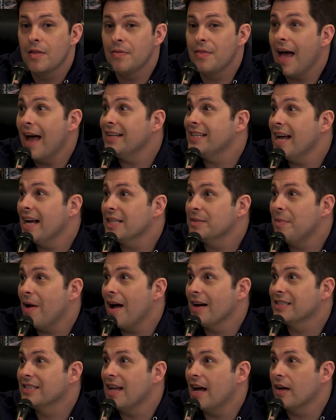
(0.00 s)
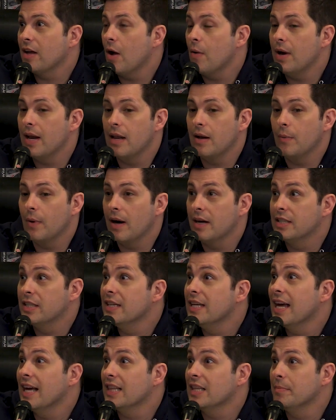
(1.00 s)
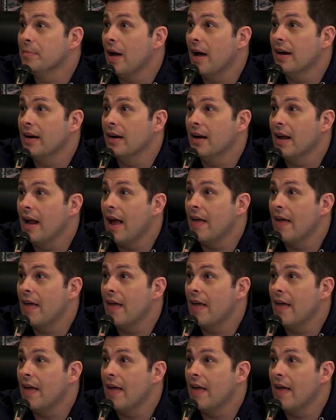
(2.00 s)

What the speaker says: that text box not going anywhere until you hit the button.